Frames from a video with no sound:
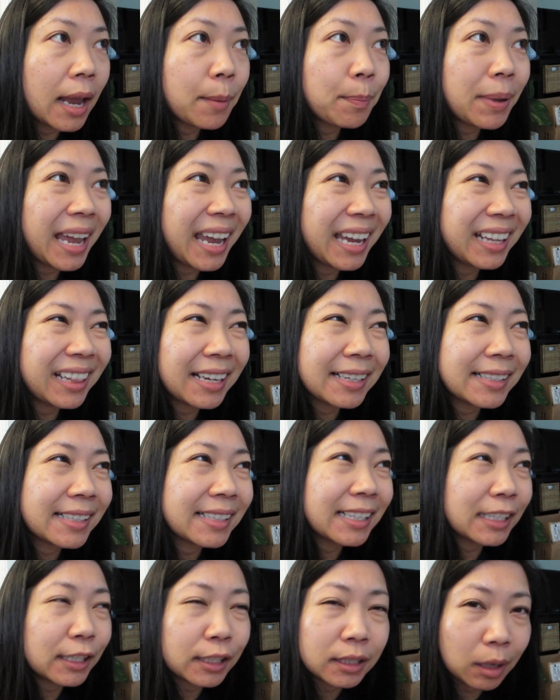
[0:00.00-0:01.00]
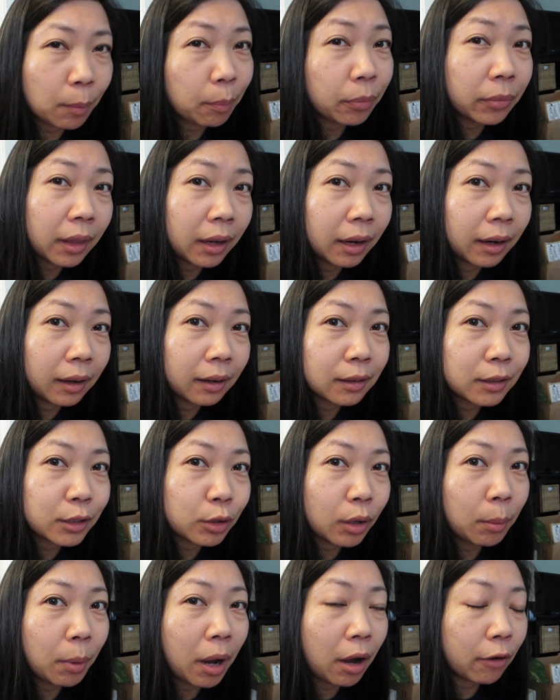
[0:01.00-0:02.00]
I paid like six something,
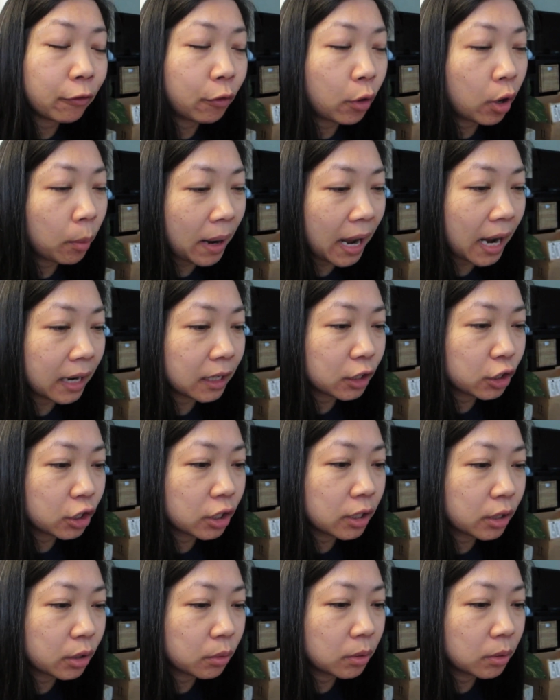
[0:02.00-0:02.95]
so I bought four packages,